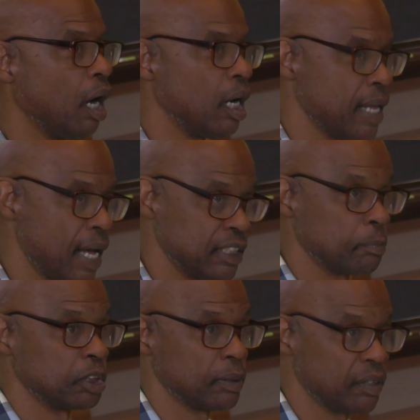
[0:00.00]
on how to take
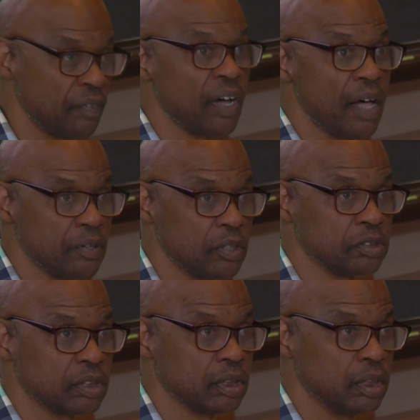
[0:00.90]
perspective of
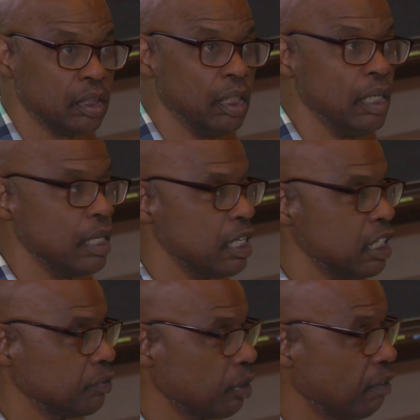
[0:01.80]
others
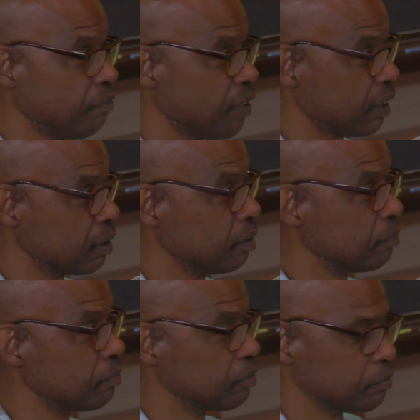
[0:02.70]
is very effective.